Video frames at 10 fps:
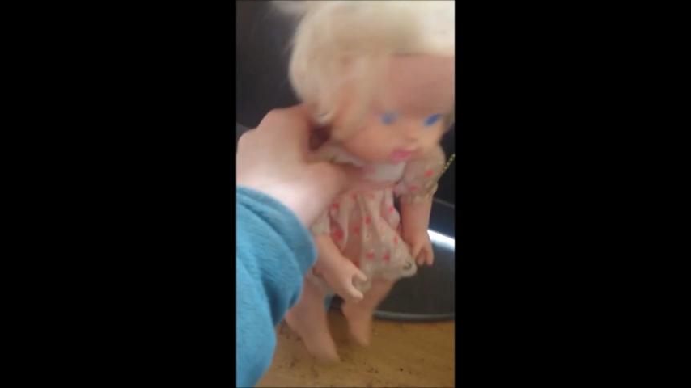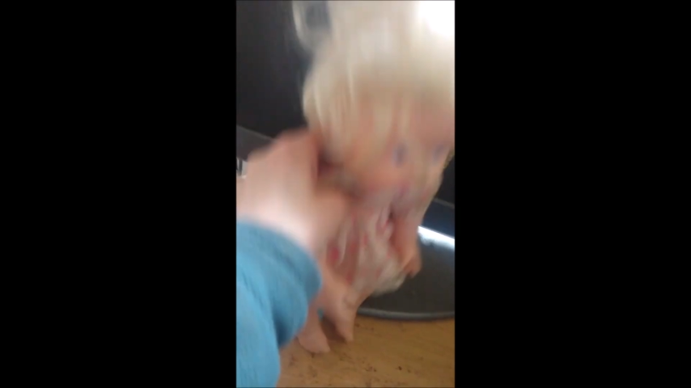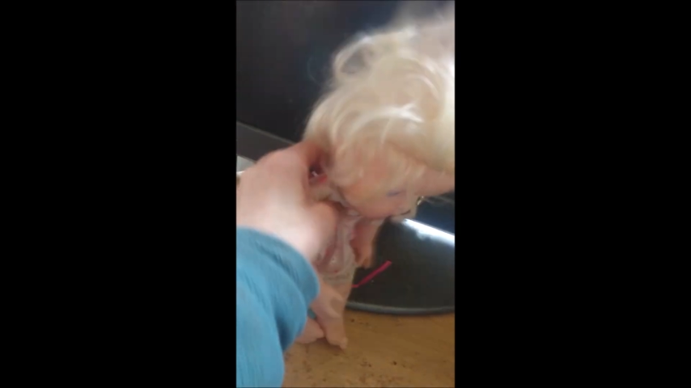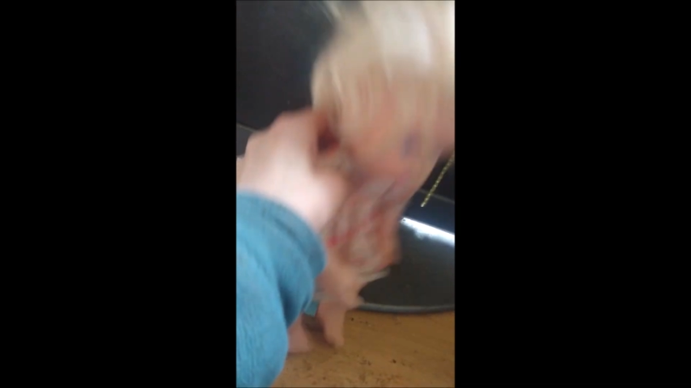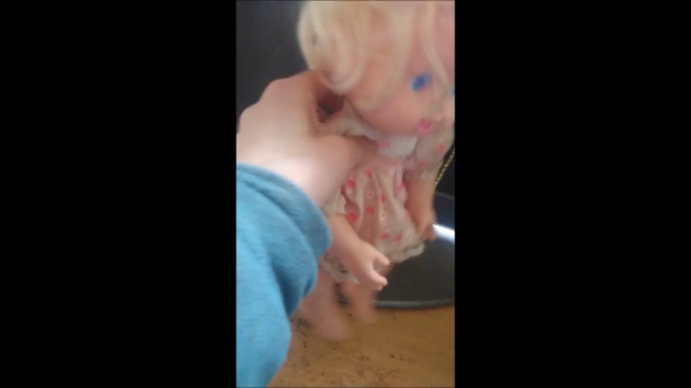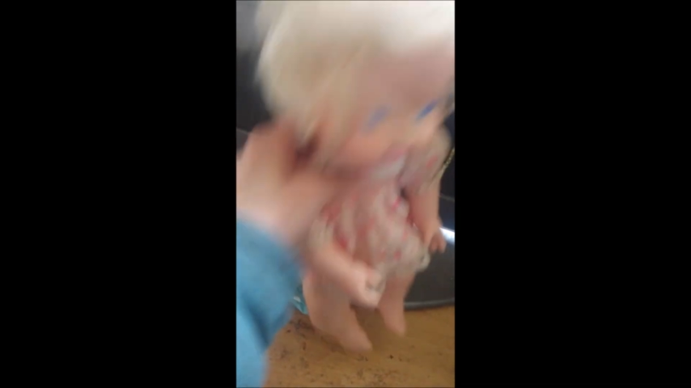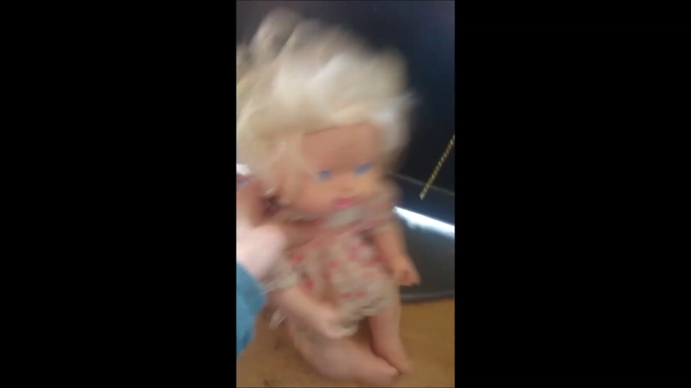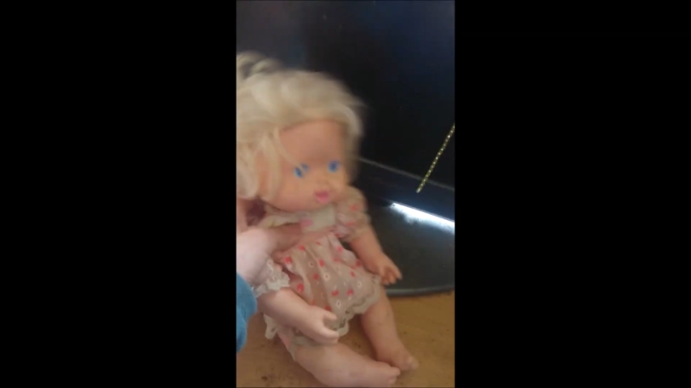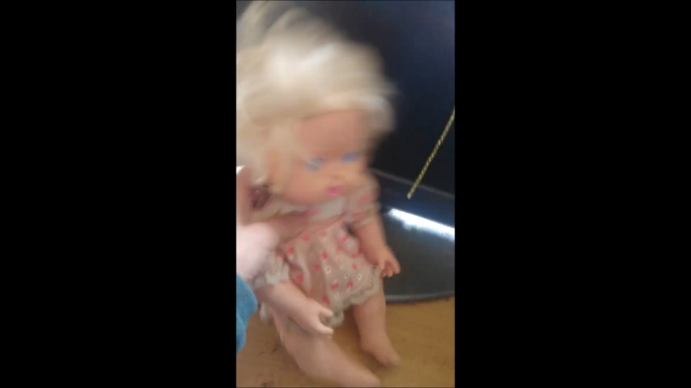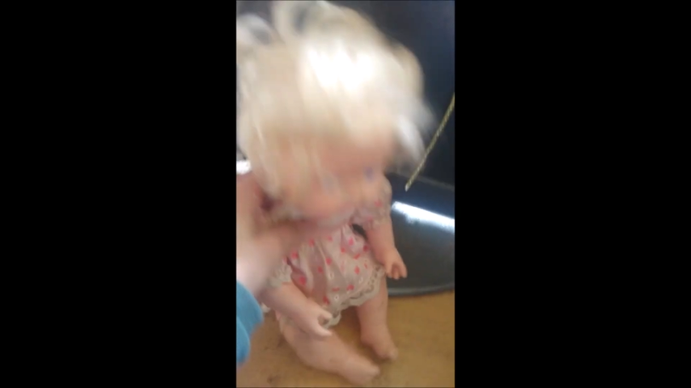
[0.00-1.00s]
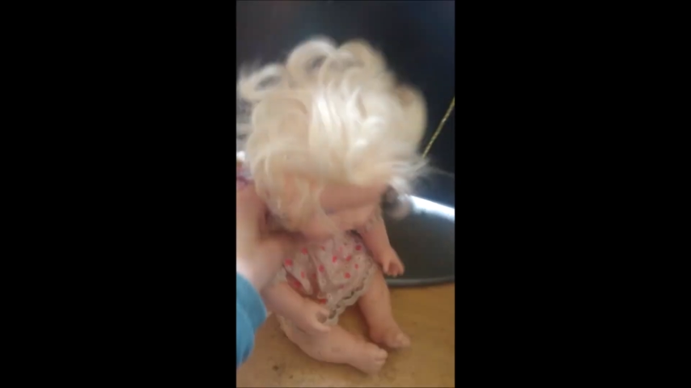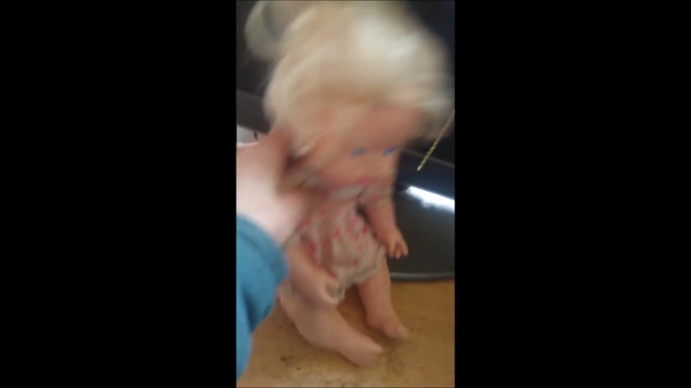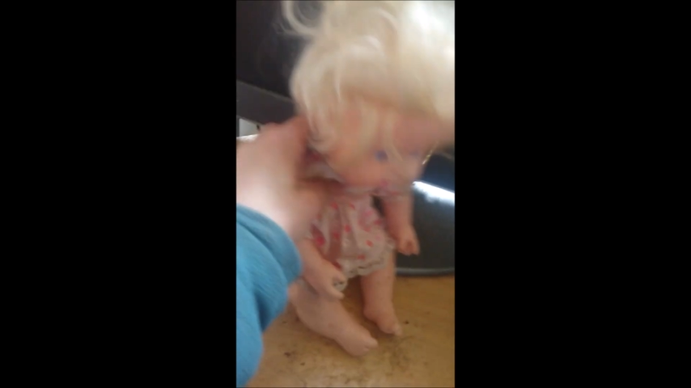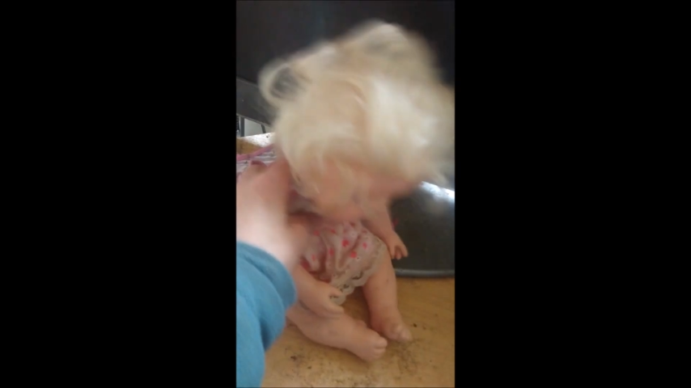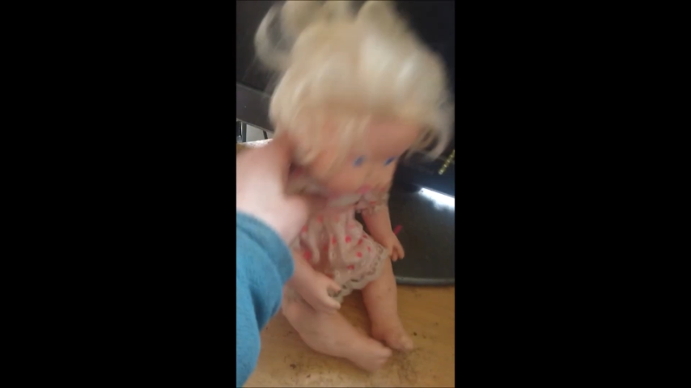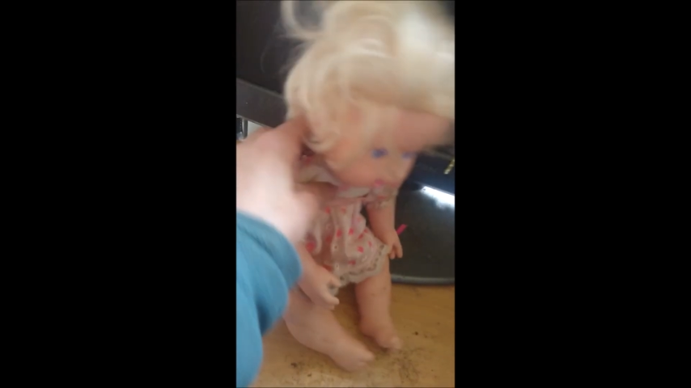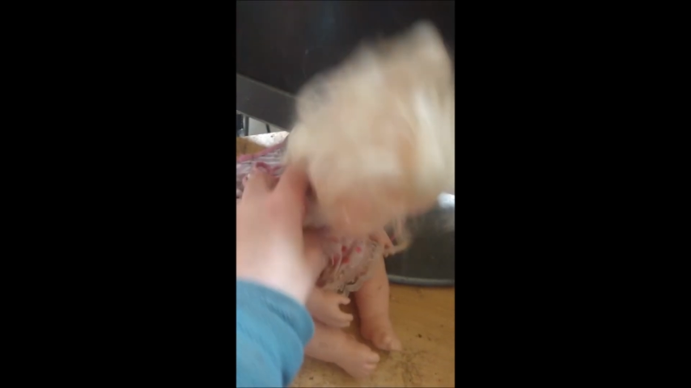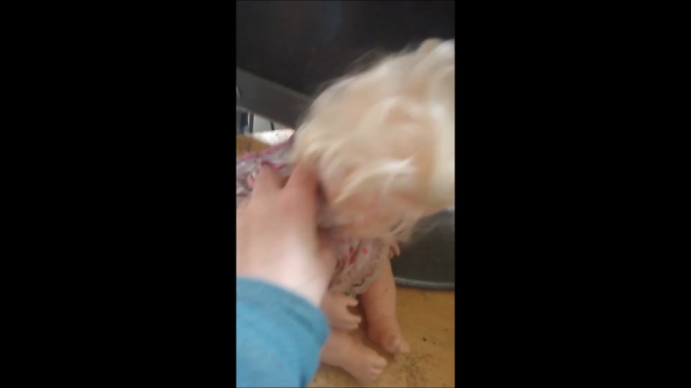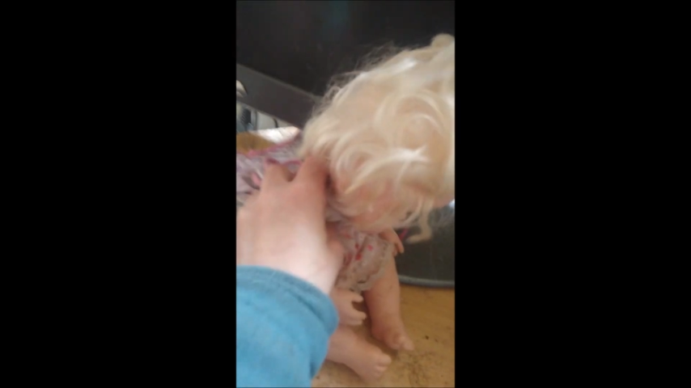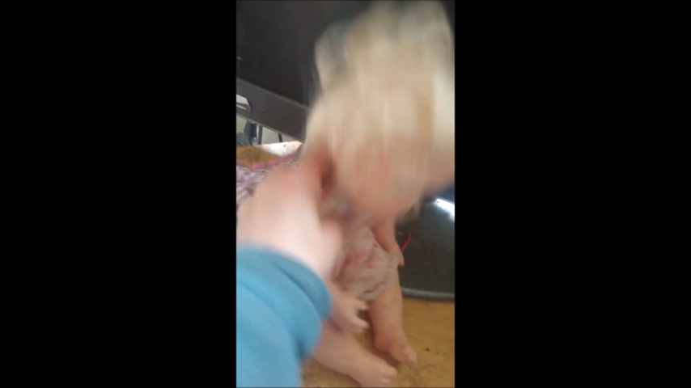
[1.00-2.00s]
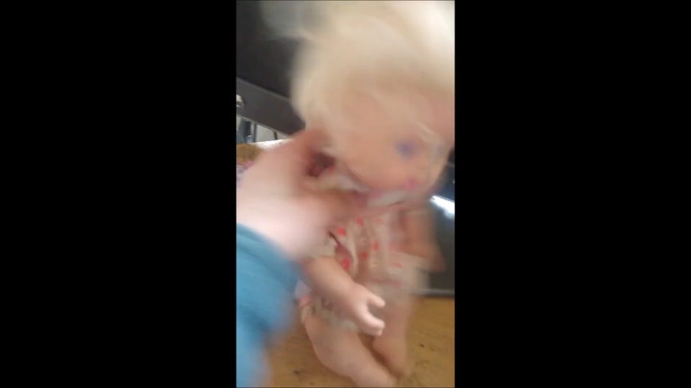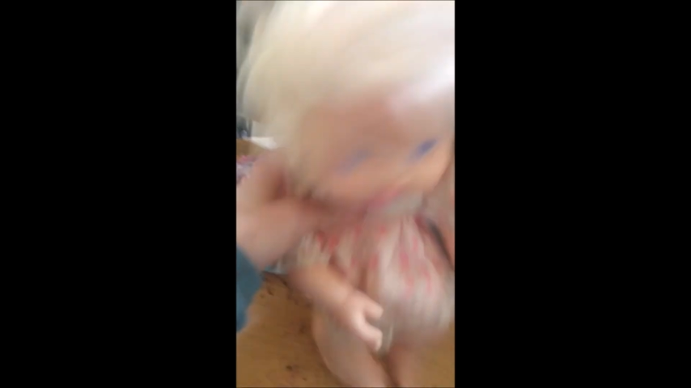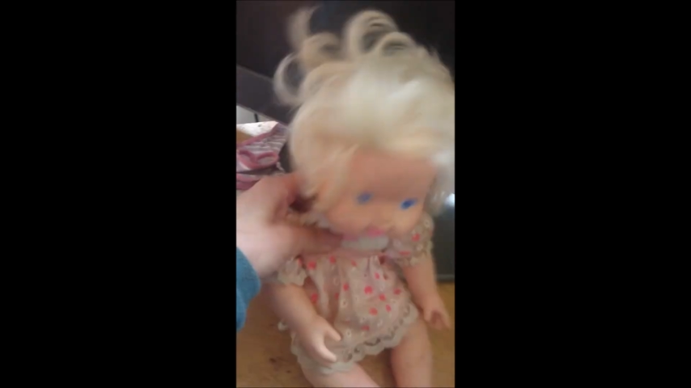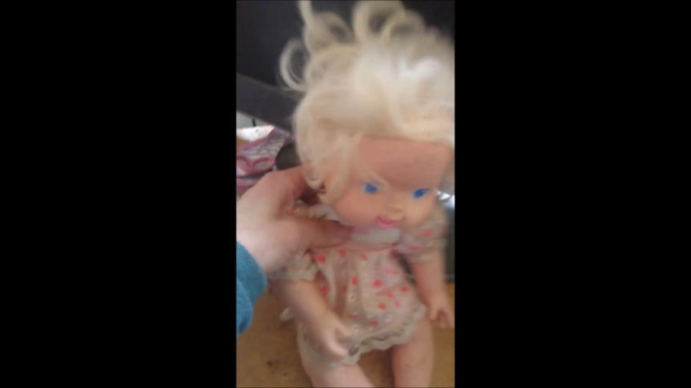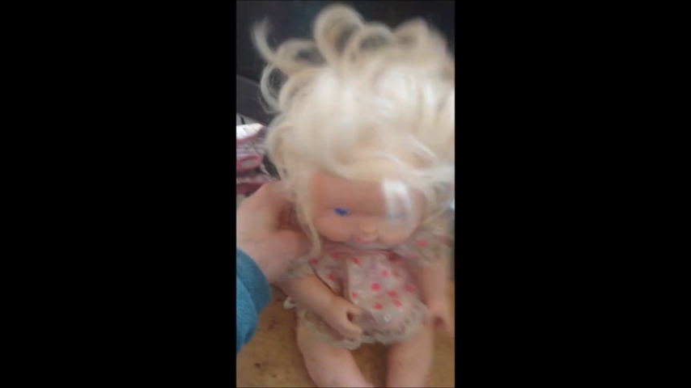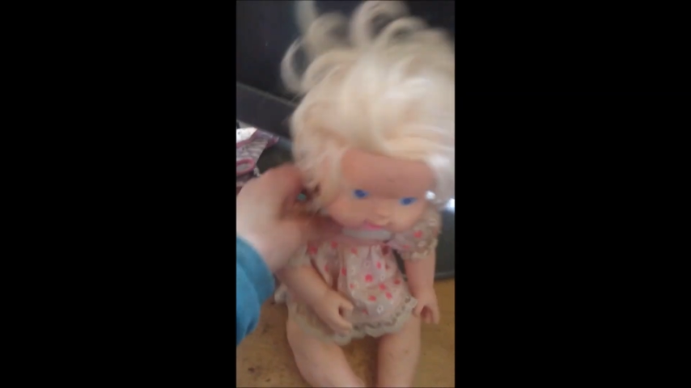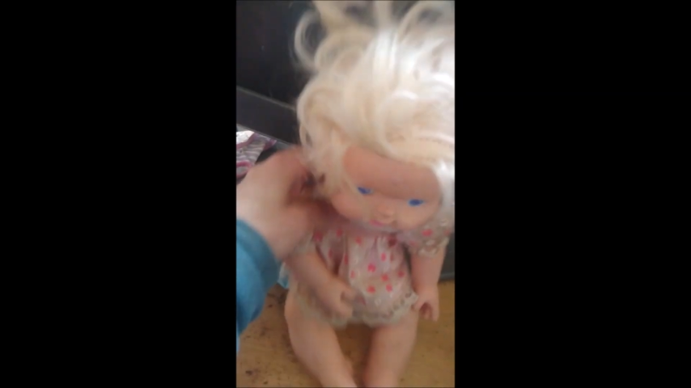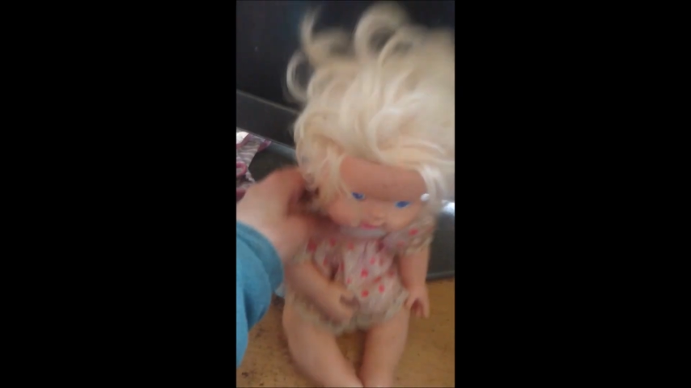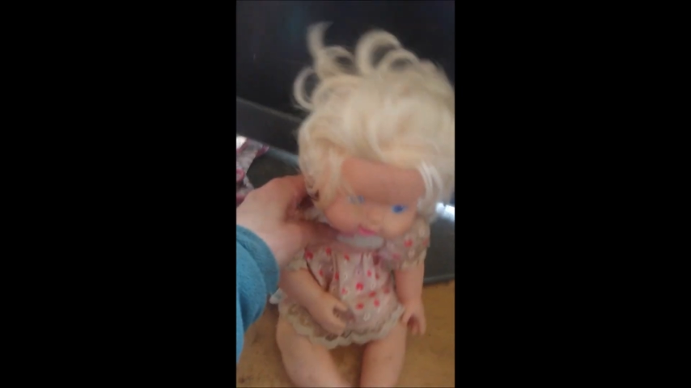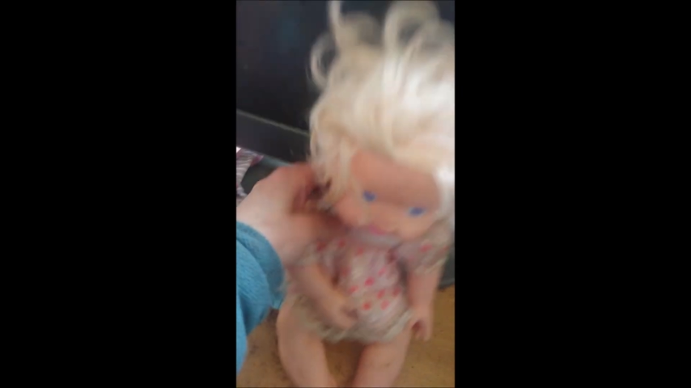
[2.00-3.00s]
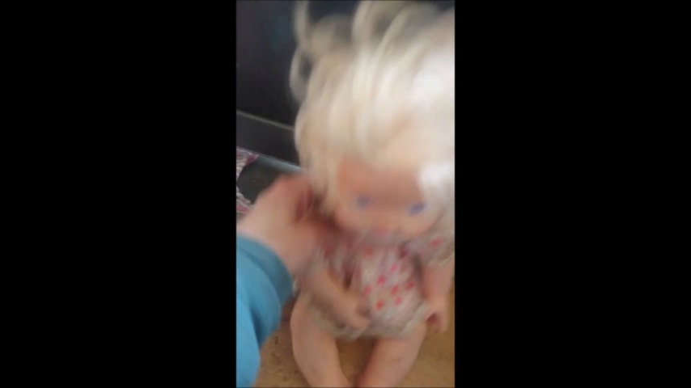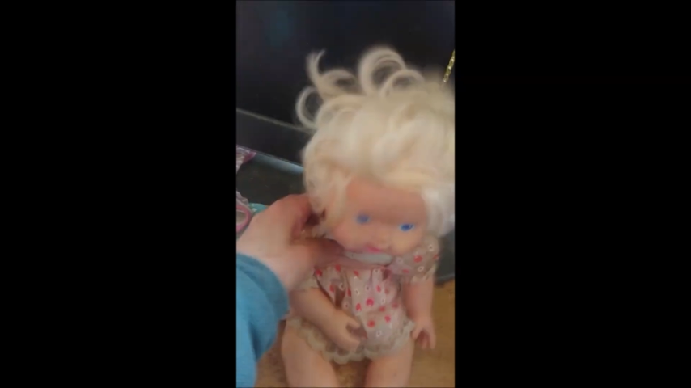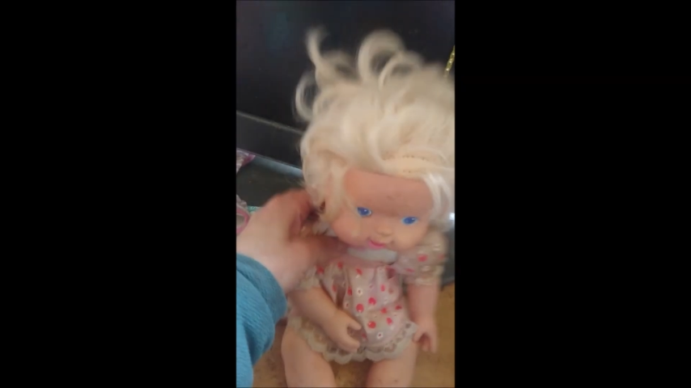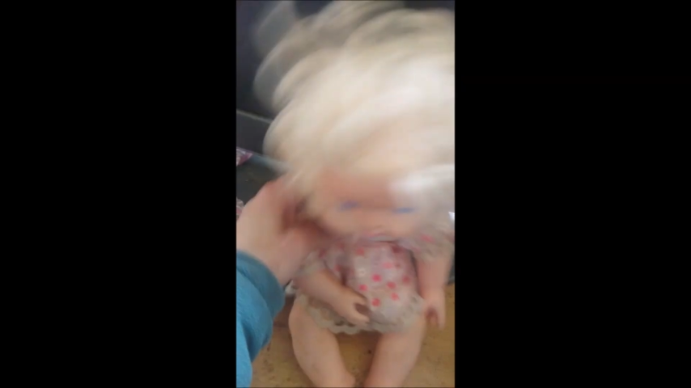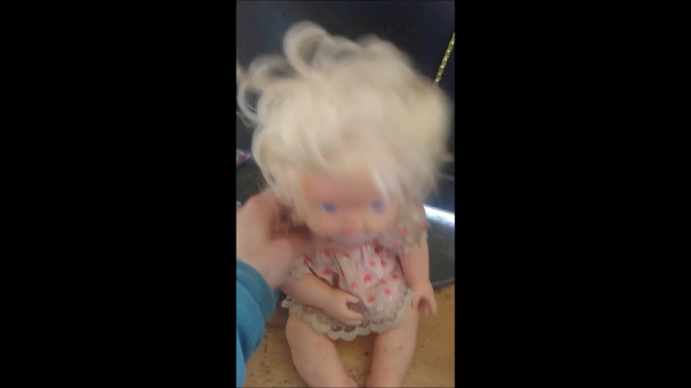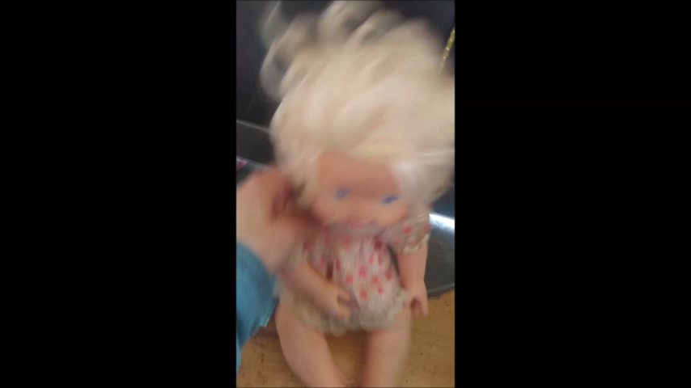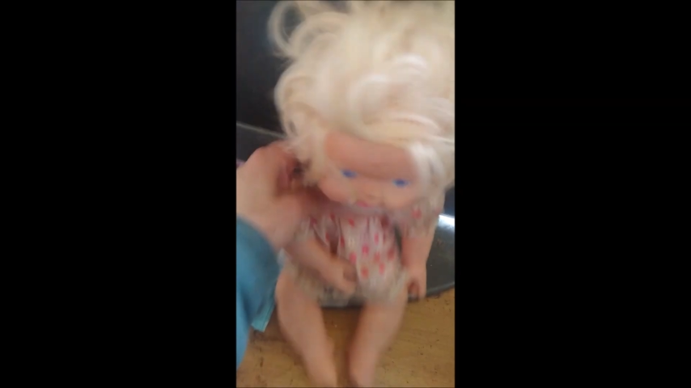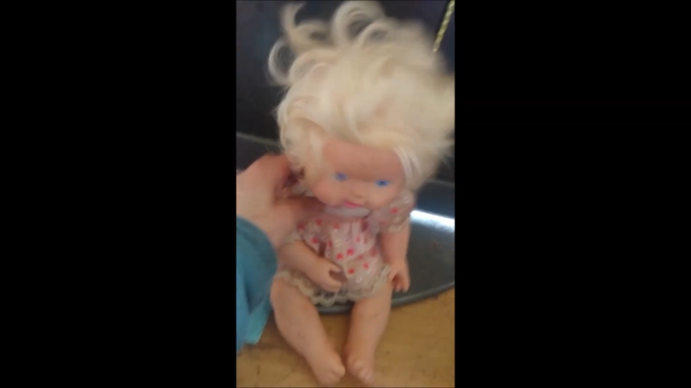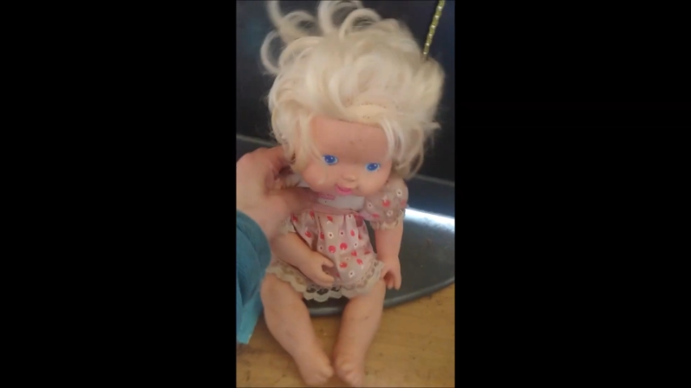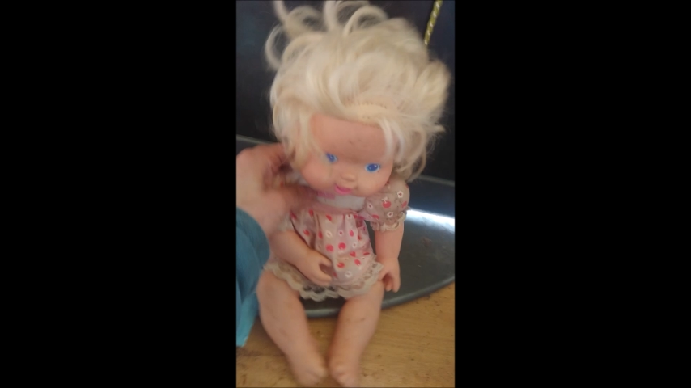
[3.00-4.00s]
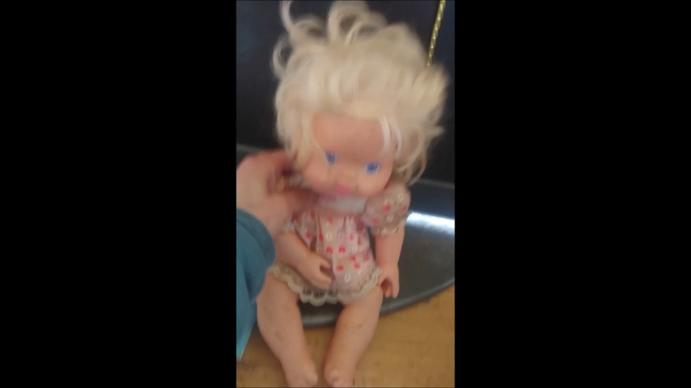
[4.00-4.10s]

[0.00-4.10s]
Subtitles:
No face is visible, so there are no lips to read.